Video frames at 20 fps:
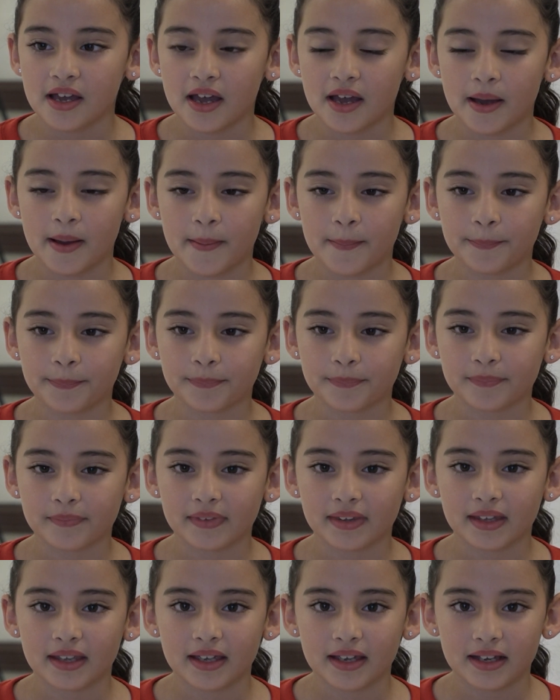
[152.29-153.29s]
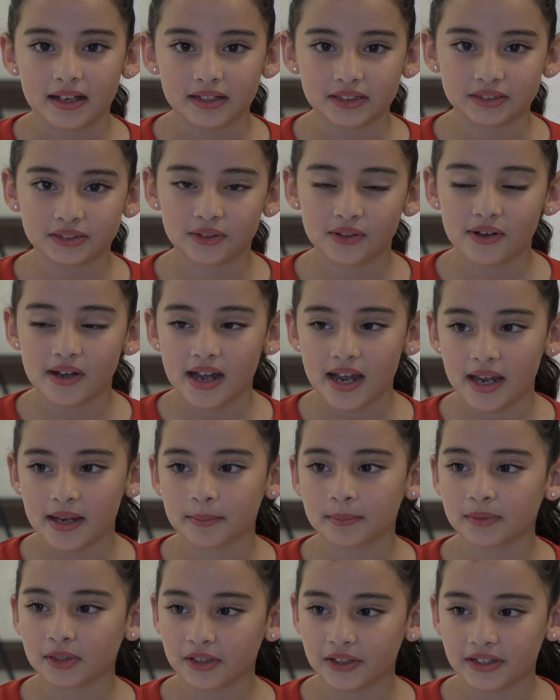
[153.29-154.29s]
um, so
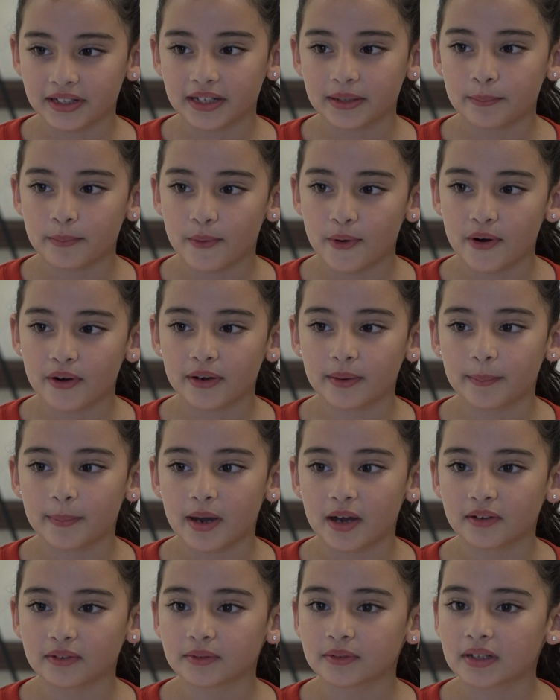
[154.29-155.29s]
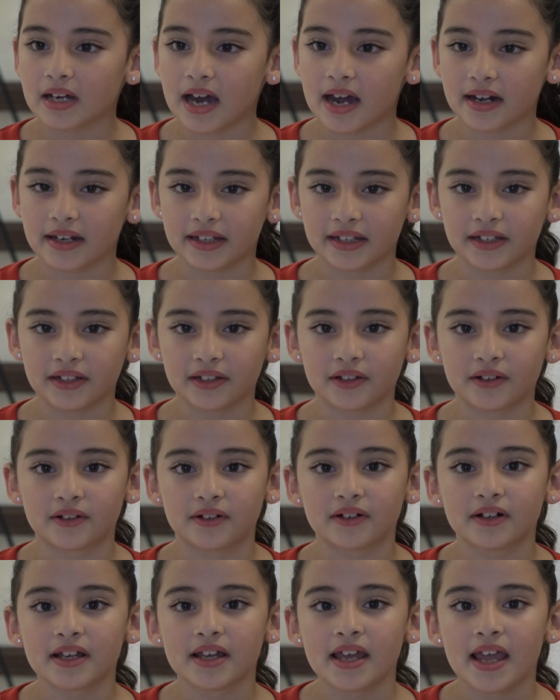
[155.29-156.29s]
I'm learning more about
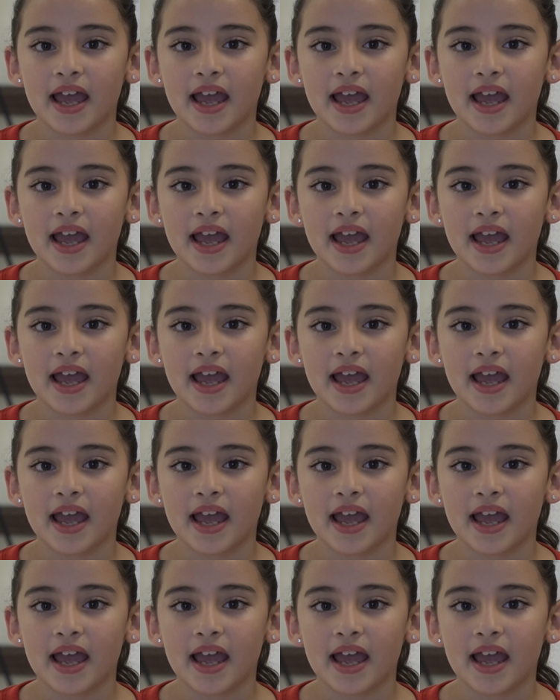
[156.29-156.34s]
Carrillo